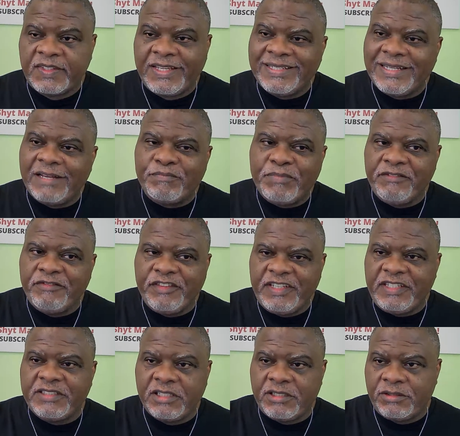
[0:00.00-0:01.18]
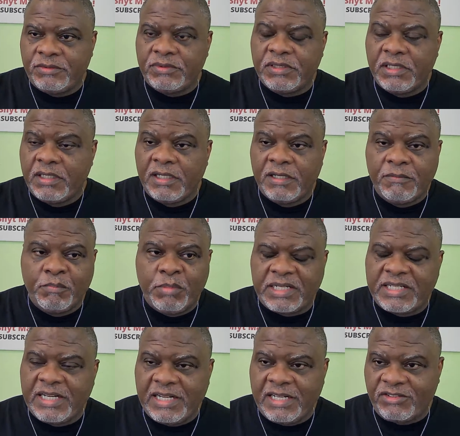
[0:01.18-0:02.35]
cannot be vetoed by
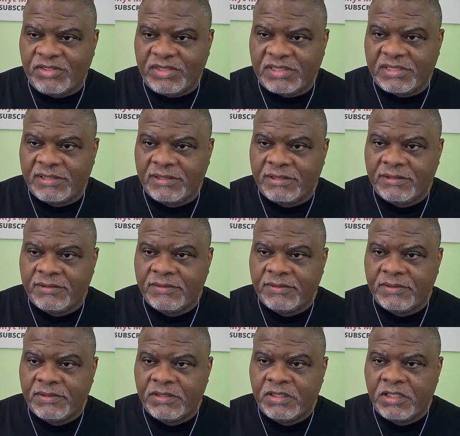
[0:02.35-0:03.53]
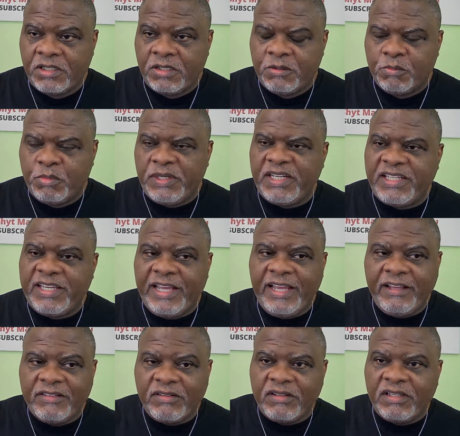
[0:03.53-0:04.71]
Congress. But it,
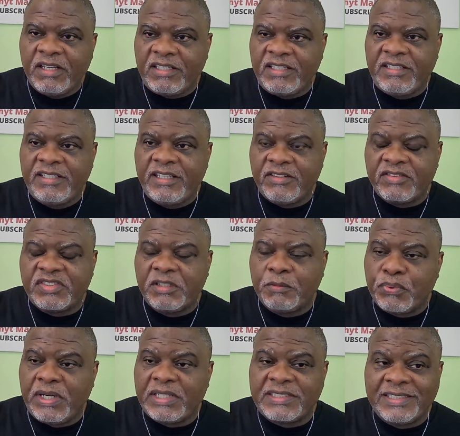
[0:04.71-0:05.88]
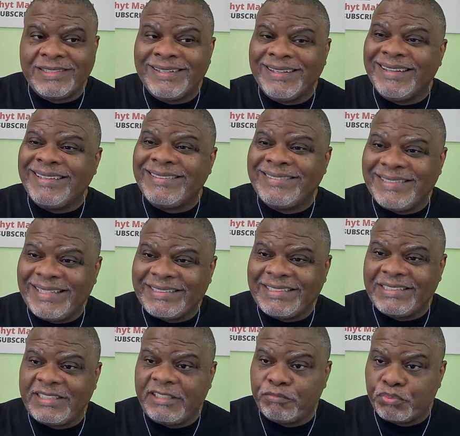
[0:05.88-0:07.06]
gave, it gives the president
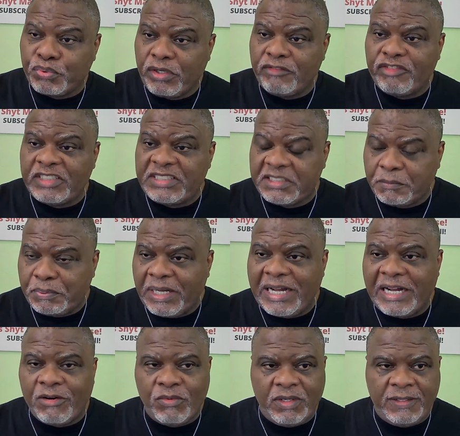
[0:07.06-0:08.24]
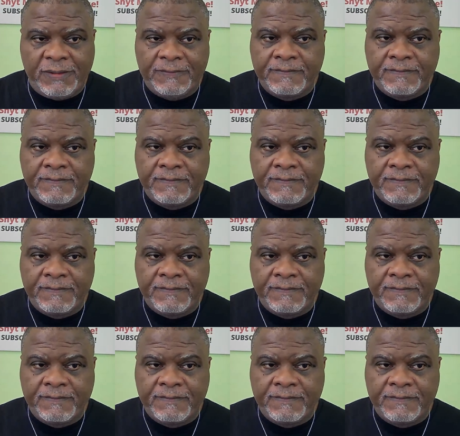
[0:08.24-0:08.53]
executive privilege of power